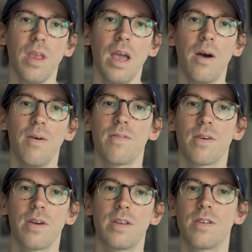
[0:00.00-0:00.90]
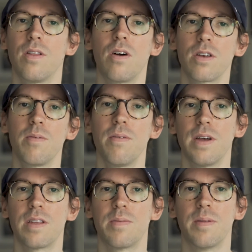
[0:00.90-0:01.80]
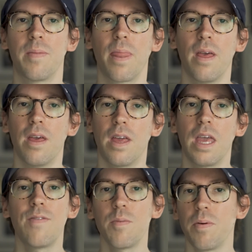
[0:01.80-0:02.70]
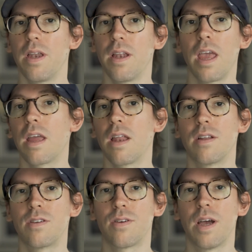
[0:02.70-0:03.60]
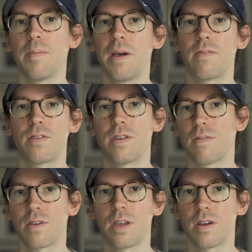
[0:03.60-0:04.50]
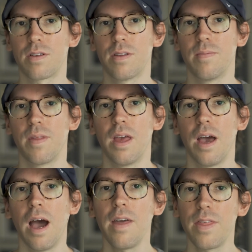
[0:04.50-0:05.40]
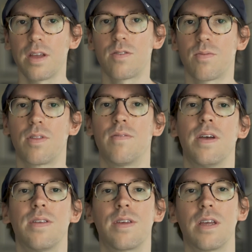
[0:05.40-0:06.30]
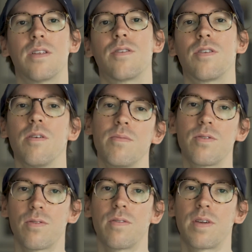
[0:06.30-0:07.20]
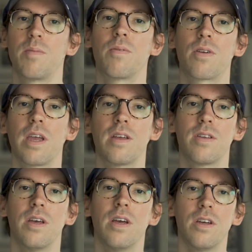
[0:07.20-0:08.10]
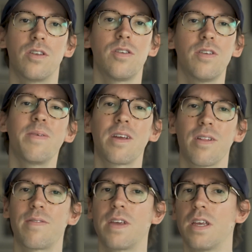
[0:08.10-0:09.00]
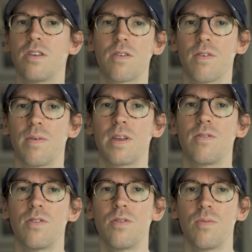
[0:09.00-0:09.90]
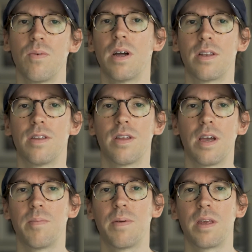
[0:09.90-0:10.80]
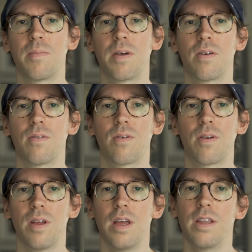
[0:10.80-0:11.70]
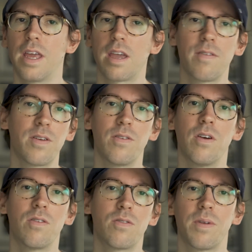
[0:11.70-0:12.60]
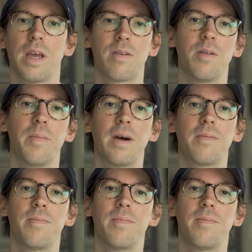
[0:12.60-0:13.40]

However, as a long-term investment, if you plan on hanging on to your iPad for several years, I think it's worth investing in some sort of keyboard case, just to make your life easier for when you do want to type an email or take a few notes when out and about.